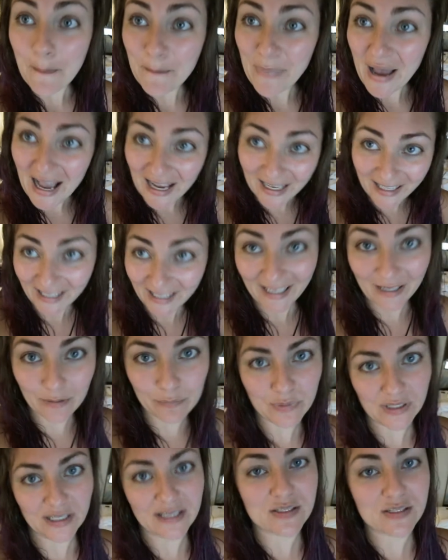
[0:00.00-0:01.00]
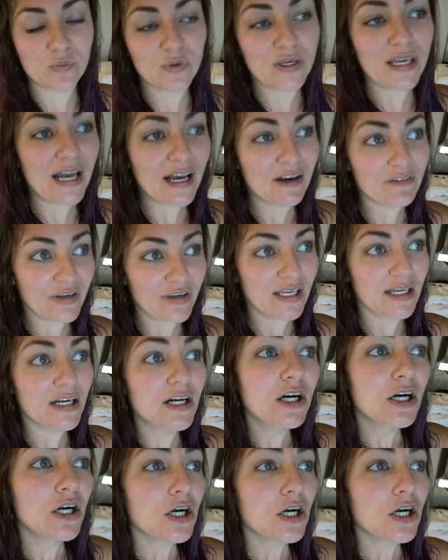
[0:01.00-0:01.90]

packing because we have a